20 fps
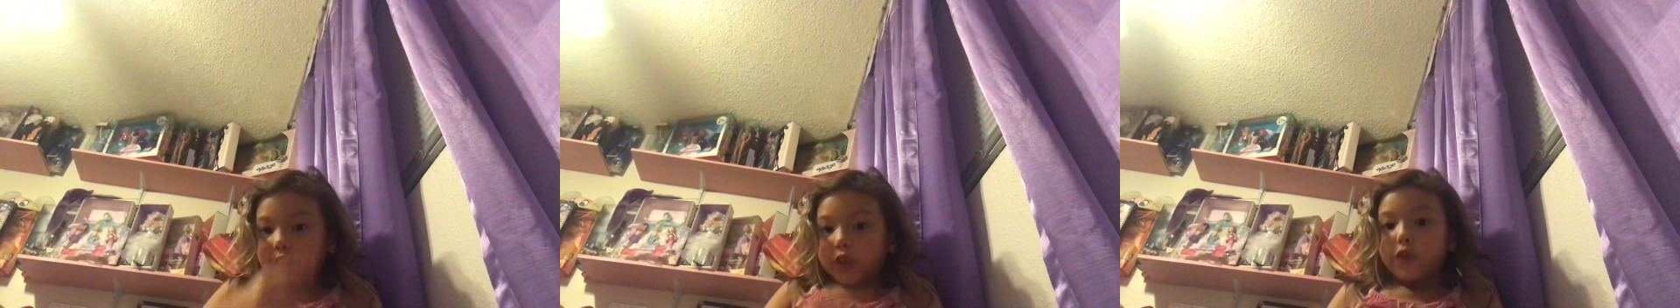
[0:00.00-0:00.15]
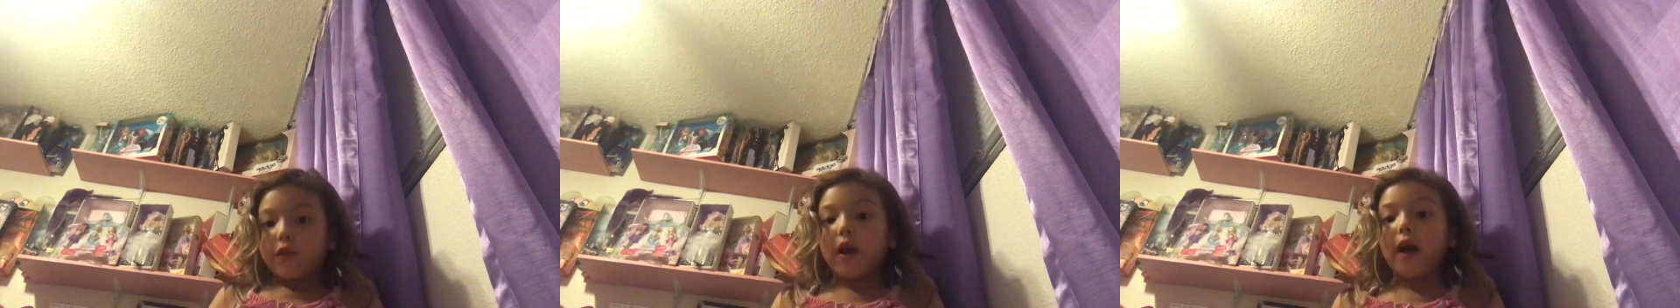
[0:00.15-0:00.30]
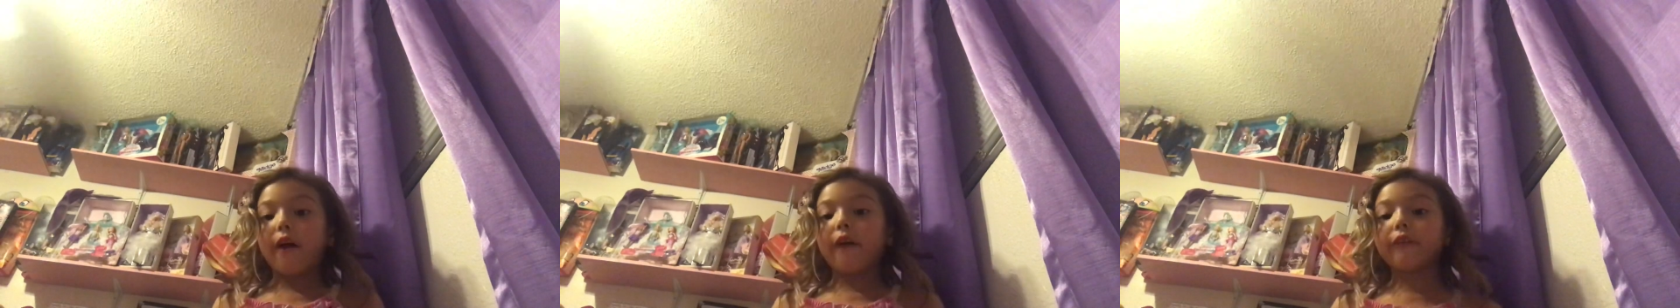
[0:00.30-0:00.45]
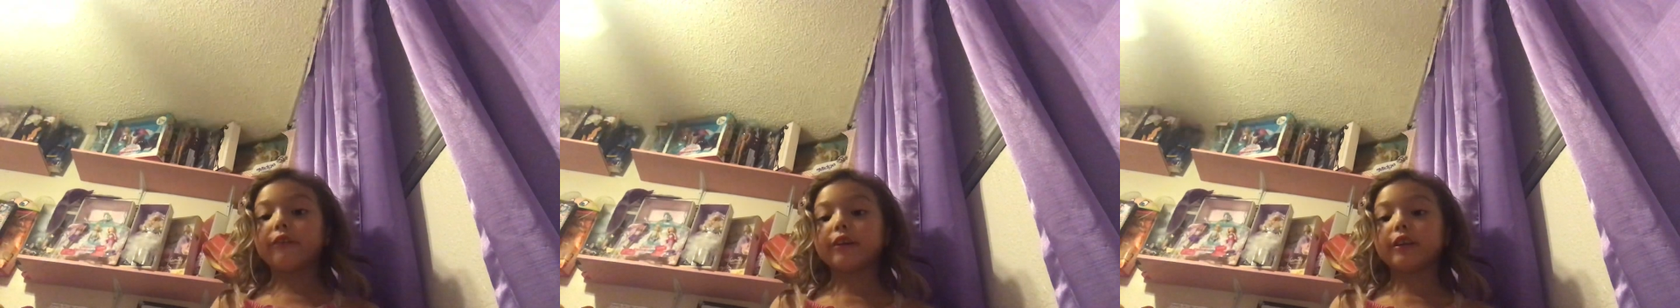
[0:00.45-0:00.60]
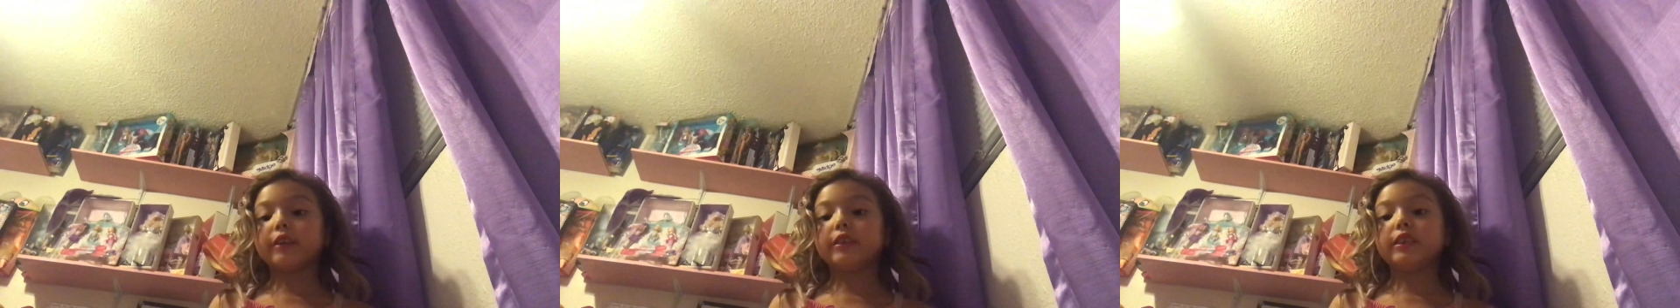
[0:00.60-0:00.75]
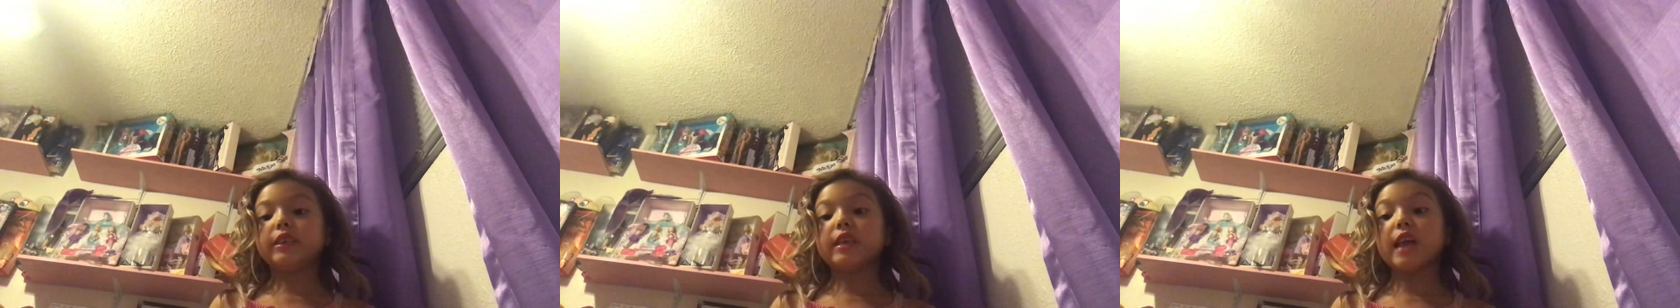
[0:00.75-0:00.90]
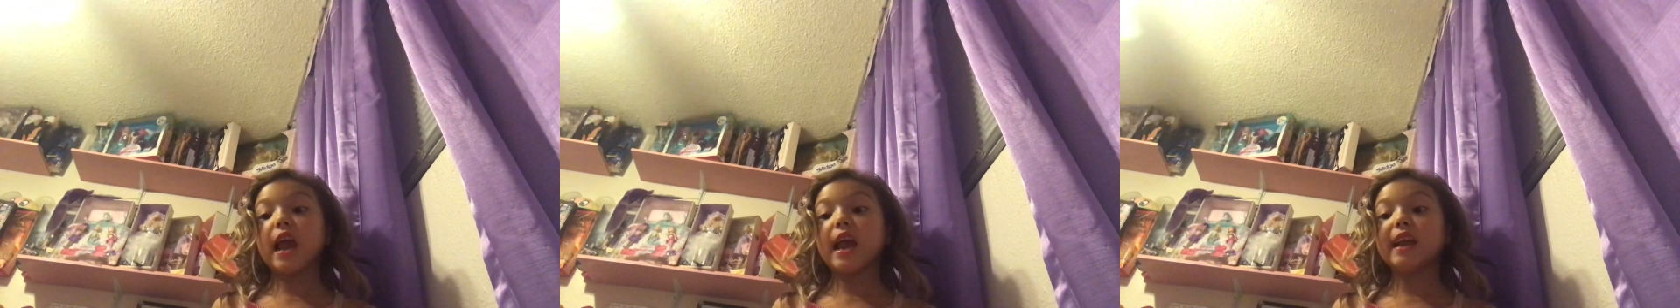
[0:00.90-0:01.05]
You have to
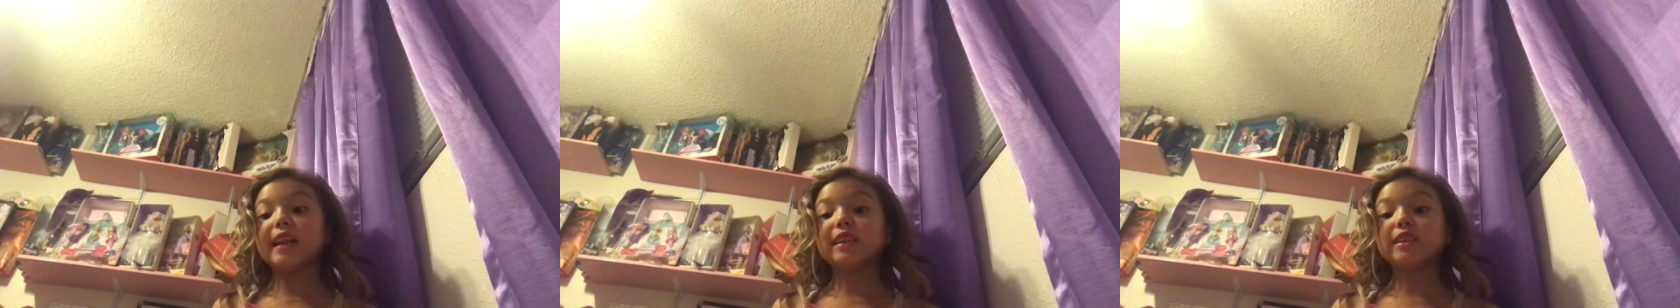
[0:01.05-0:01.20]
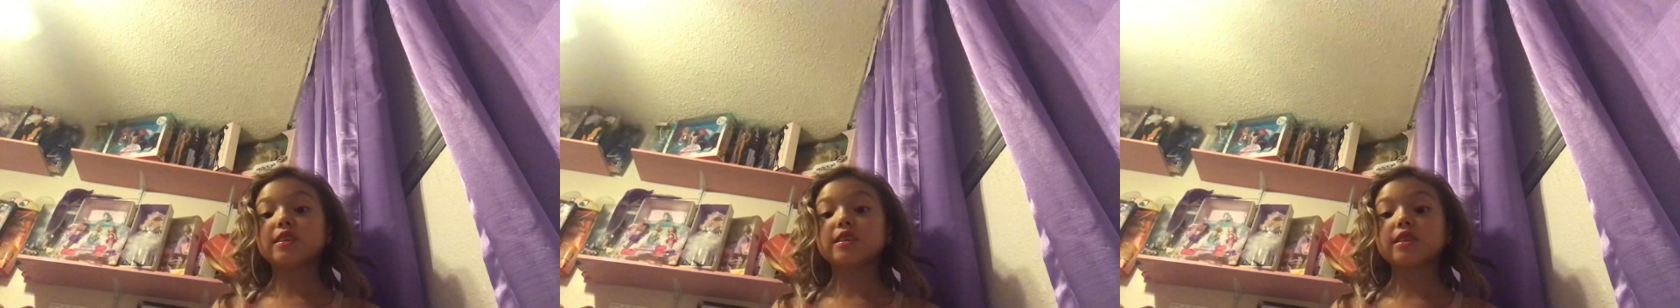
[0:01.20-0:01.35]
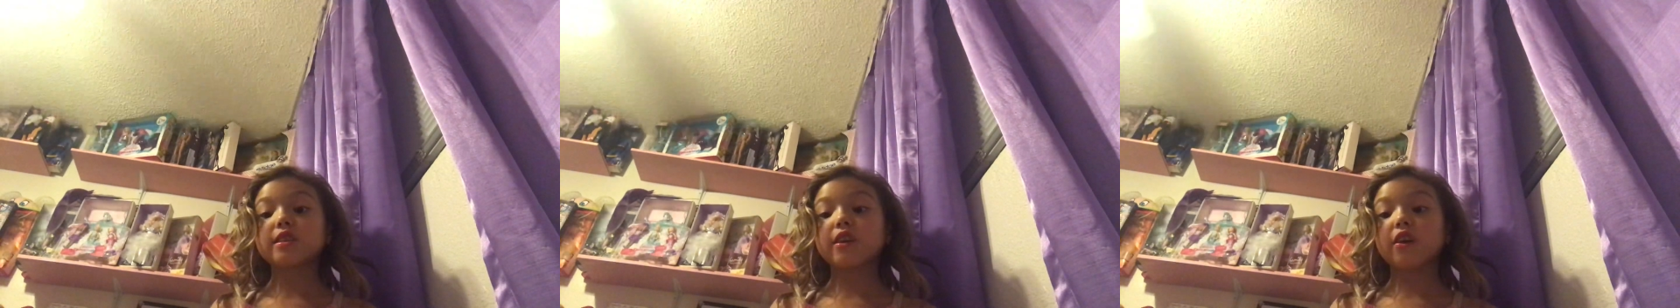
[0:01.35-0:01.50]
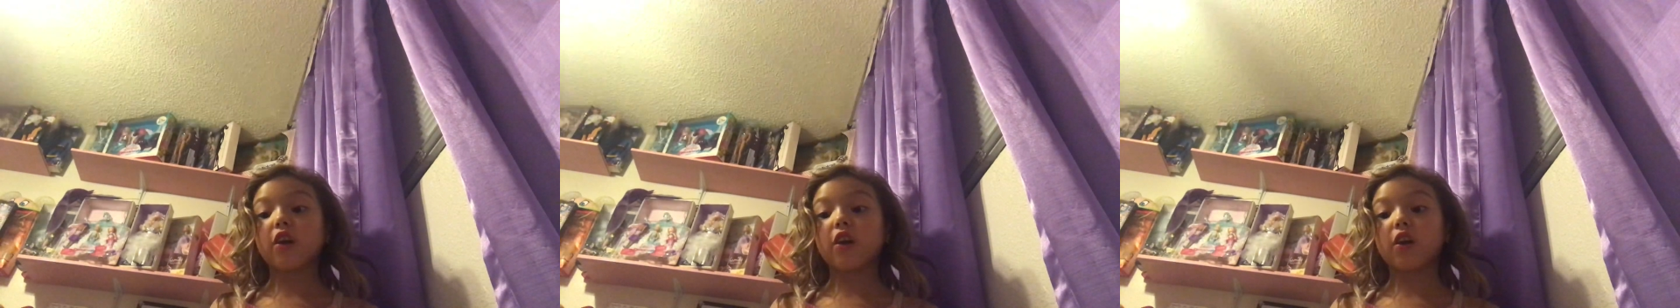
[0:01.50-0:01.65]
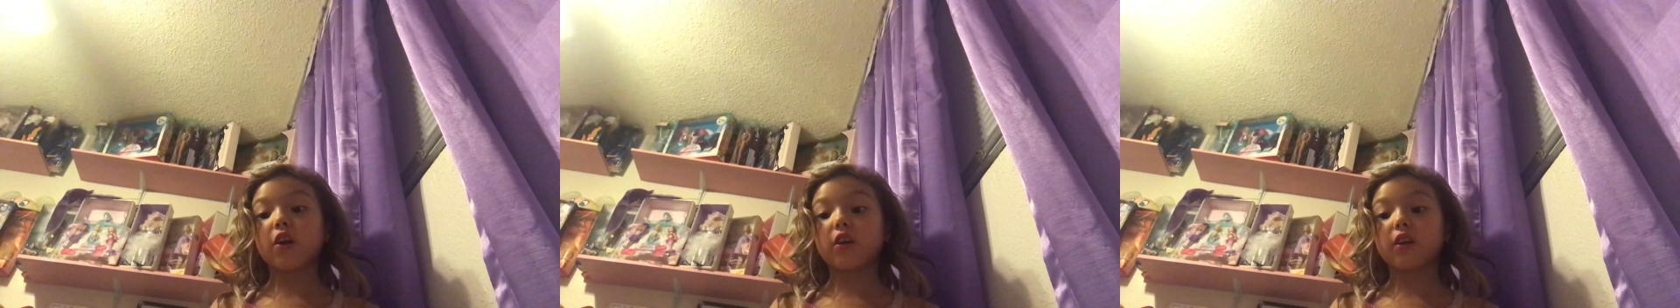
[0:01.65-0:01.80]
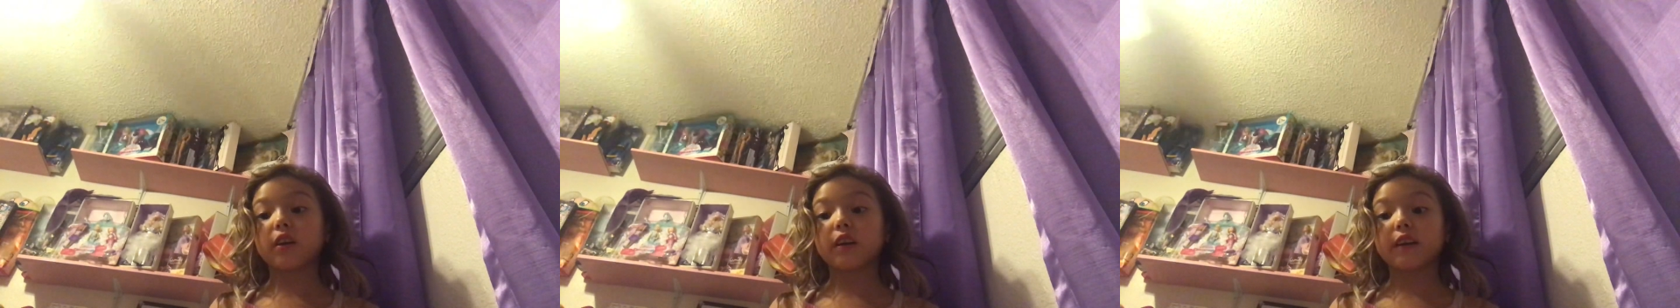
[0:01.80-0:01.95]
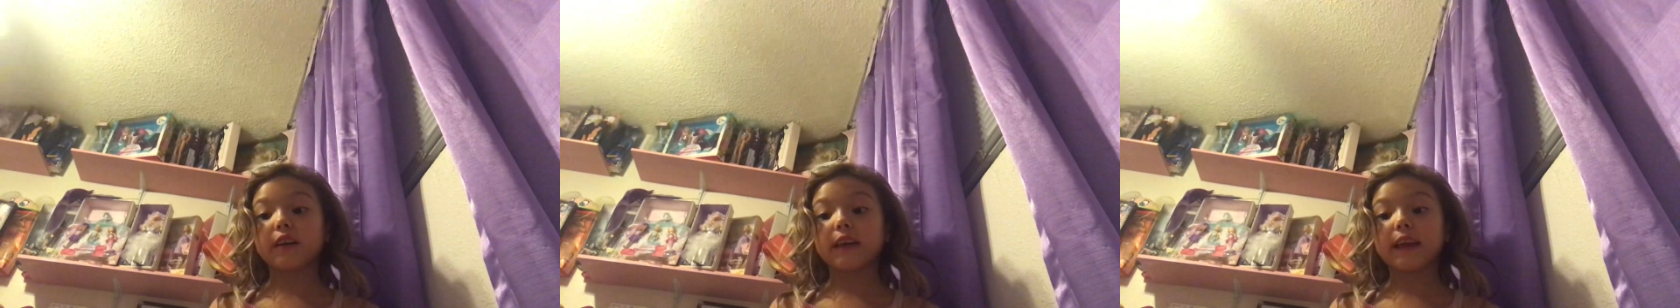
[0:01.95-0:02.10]
change
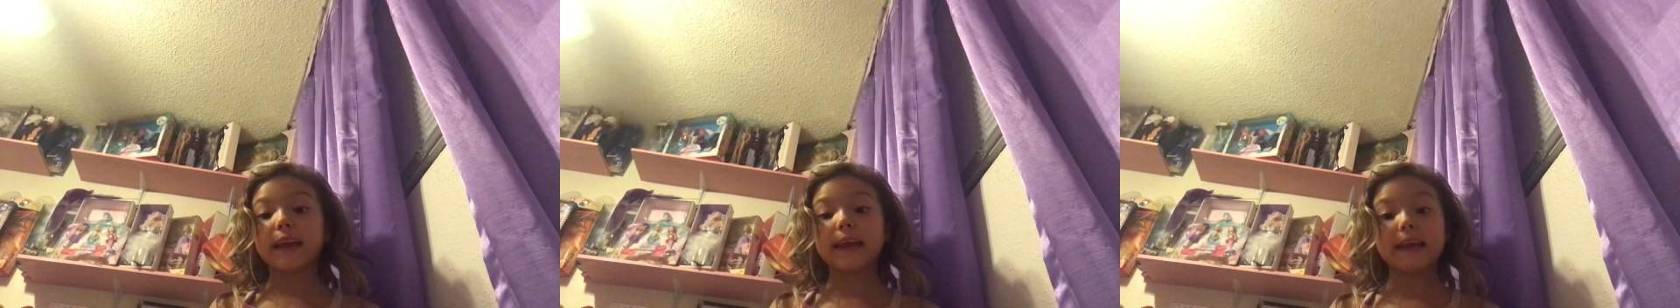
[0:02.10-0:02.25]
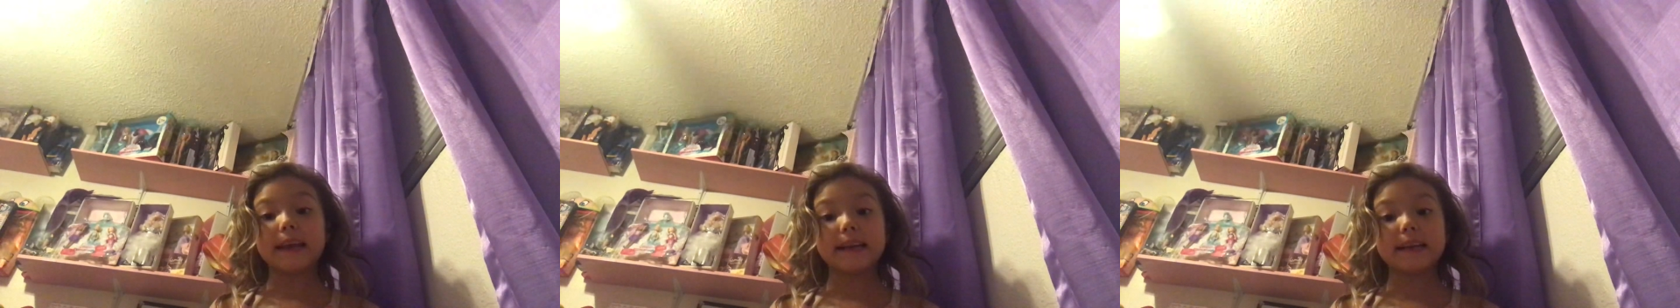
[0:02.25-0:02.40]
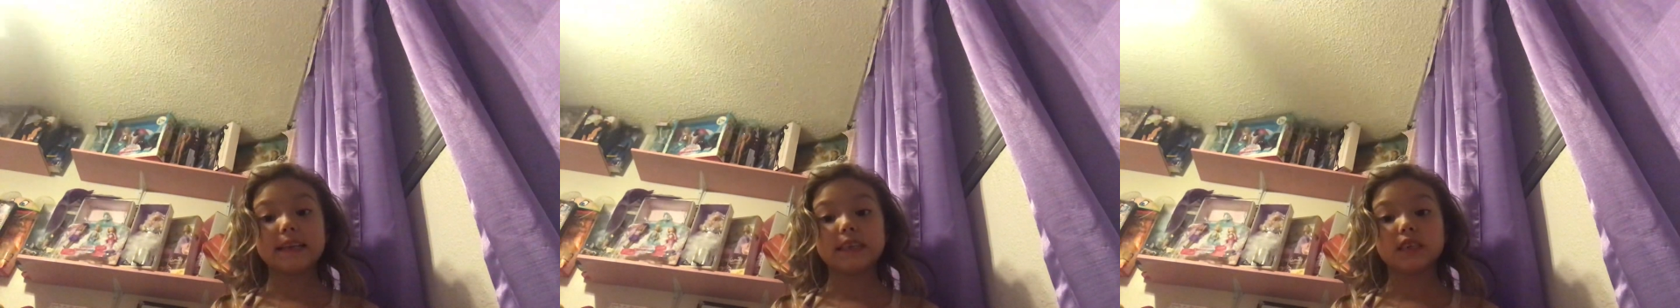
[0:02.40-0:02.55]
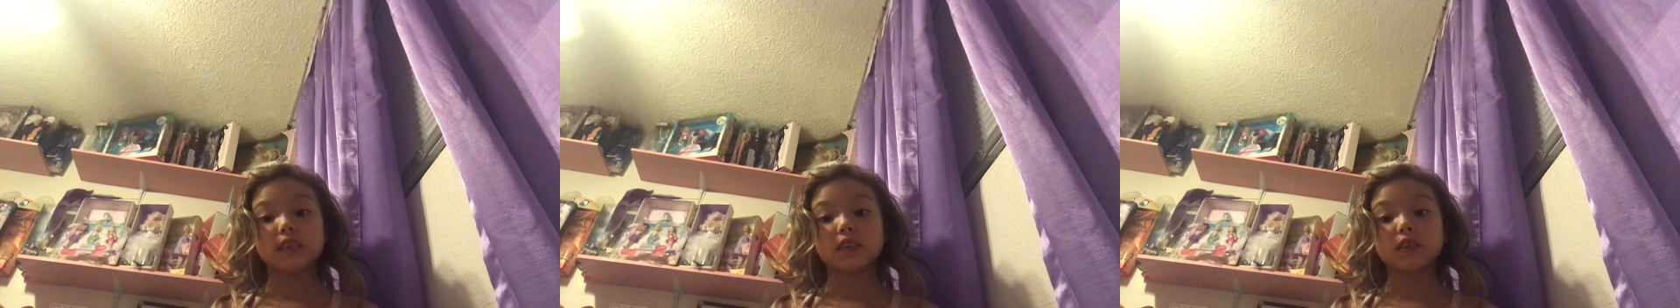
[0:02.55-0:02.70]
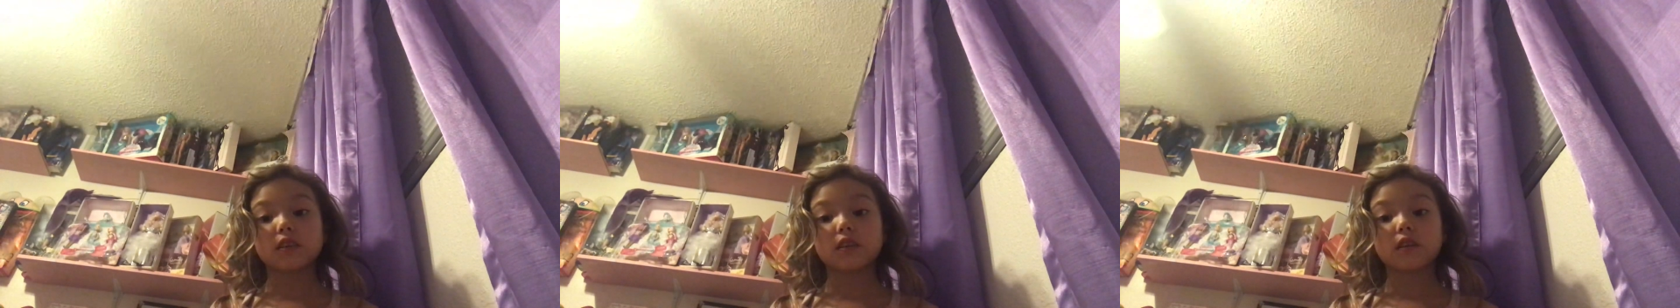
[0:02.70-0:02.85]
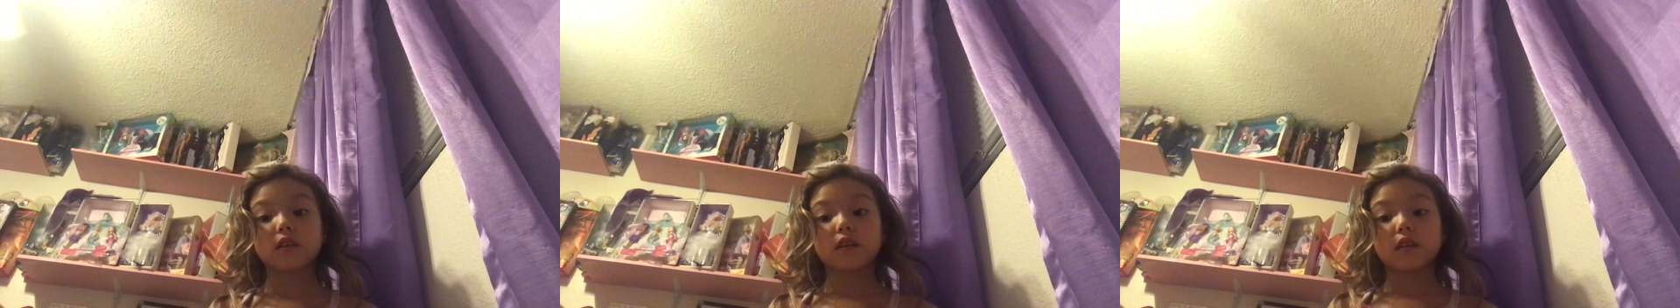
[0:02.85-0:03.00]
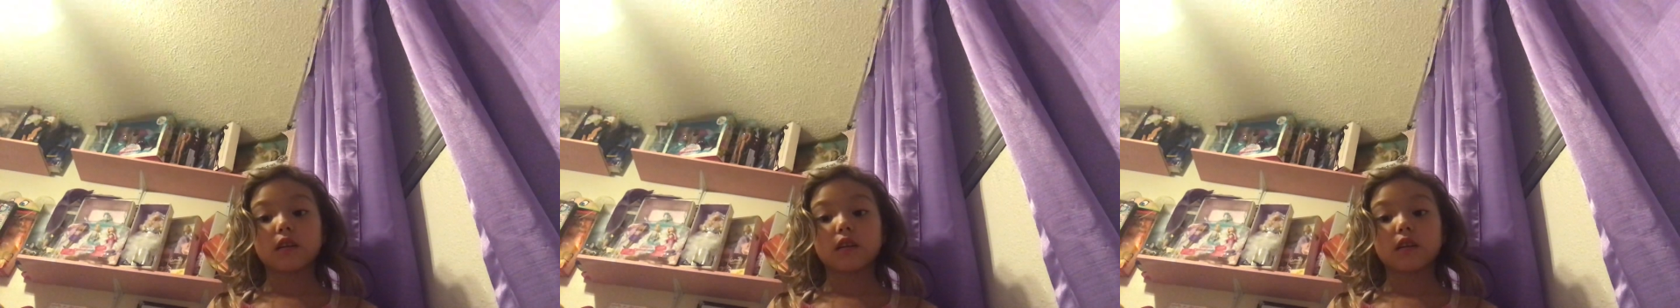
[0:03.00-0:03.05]
their cage,